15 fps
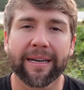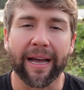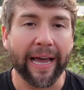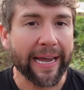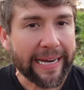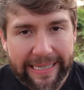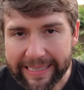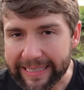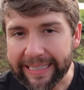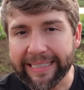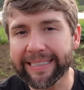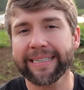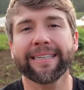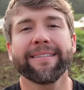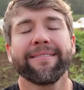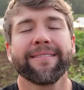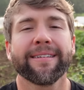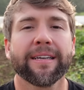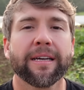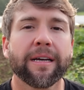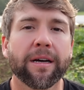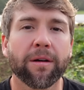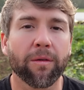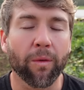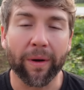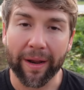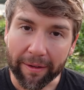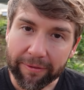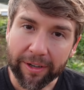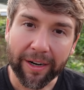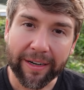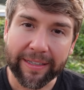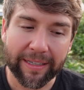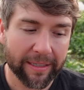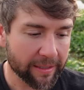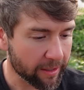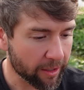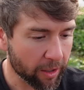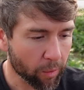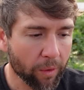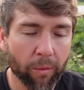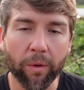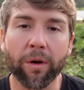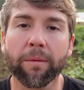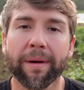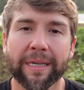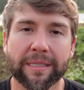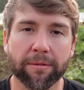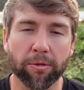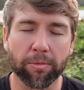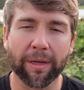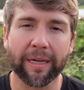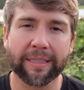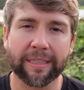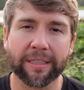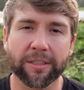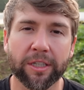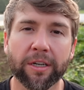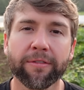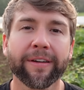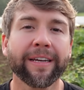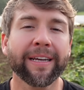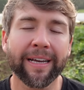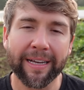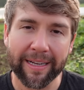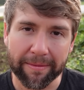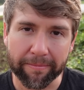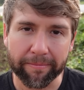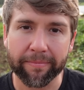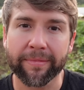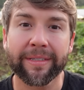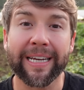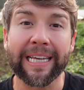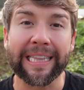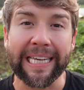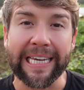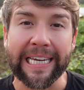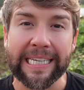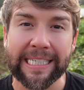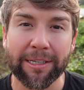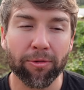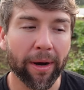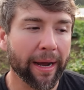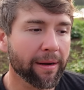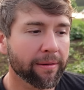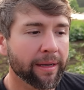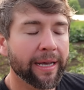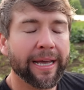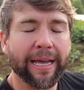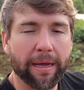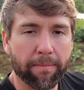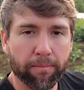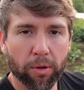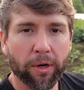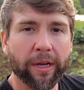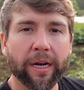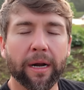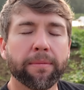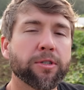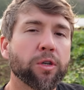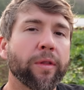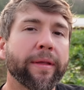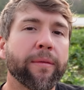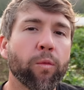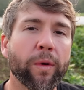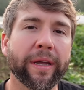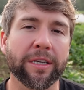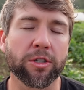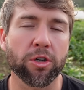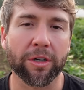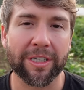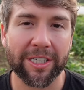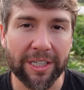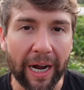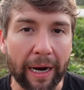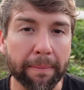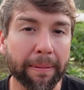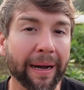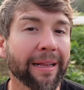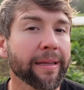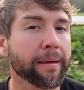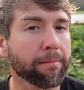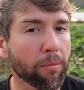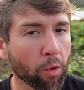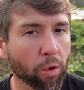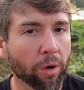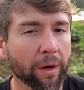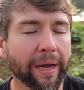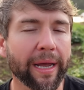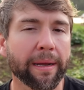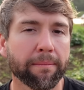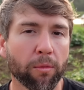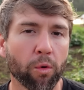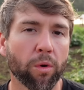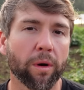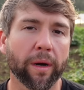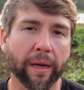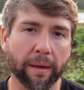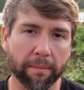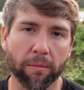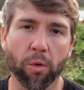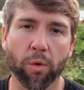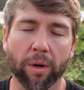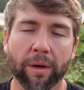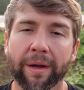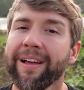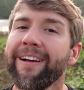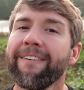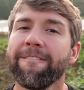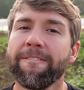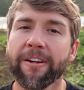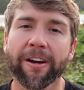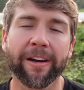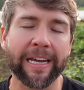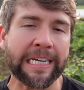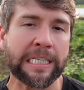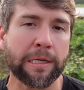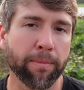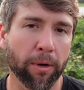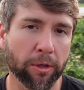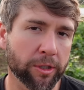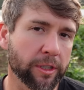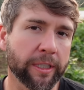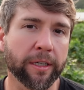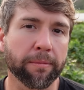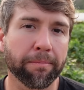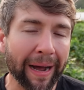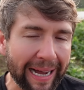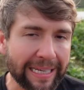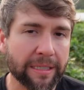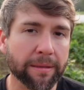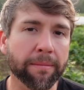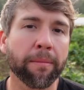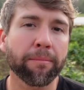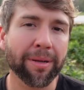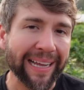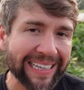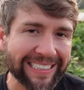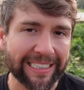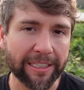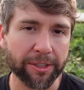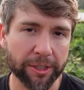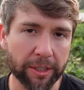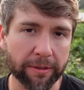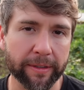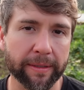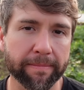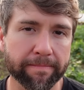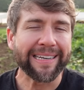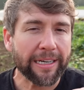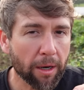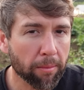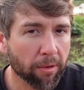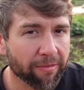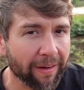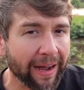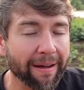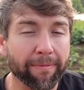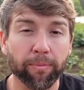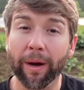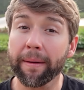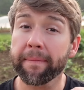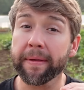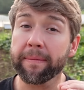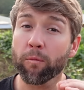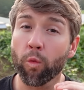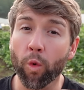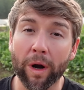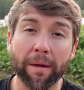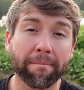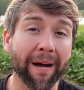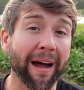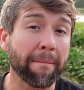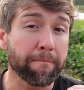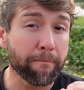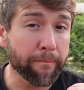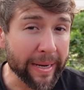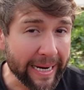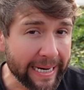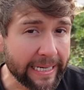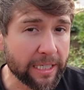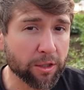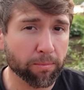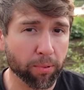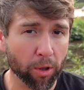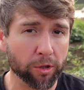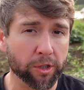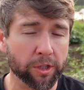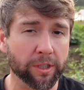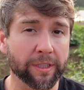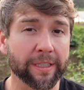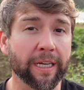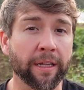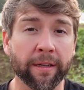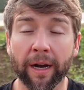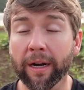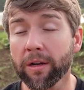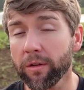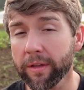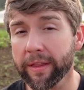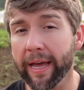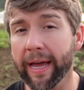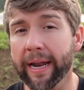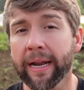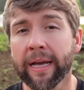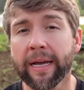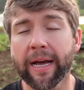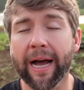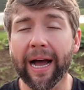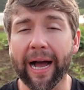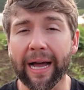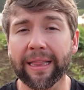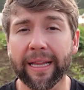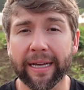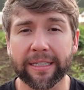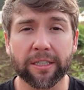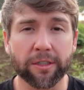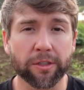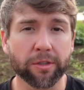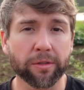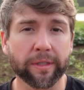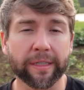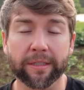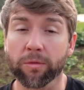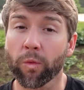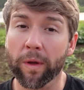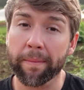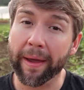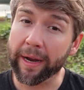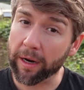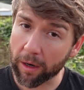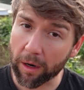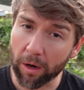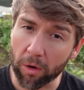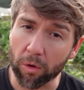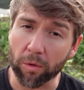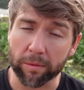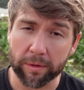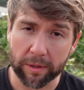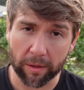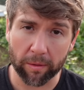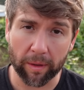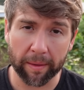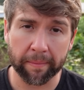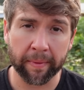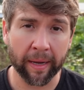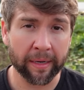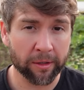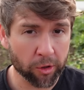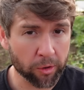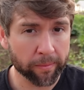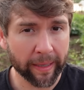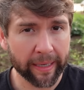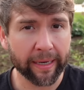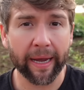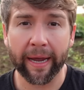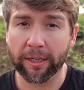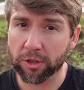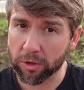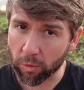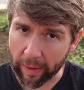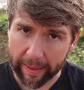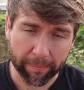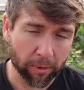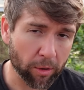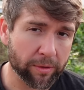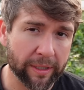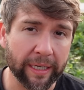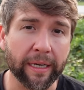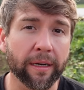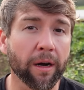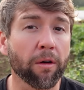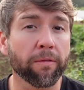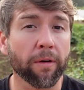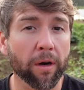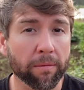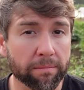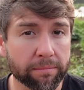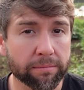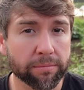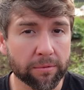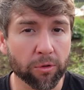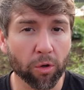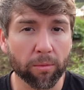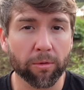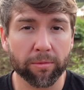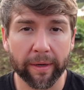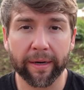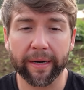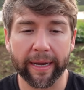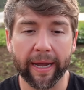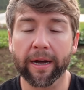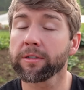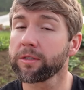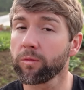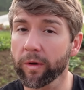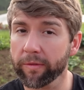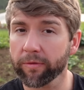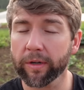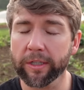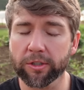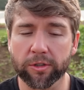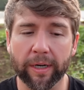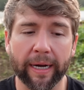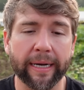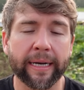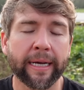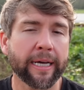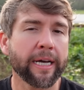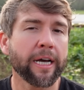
Hay season, what I've done is I said, you know what, we're gonna buy some of the plastic shelving, take the easy route and put it up so then we can start stockpiling more and more and more. Very easy purchase here, buy some plastic shelving. Number five, probably one of my biggest purchases, and not only that, I like to do this and we make our own. So I mean, I do make extra whey protein off our normal dairy cows and we freeze dry it.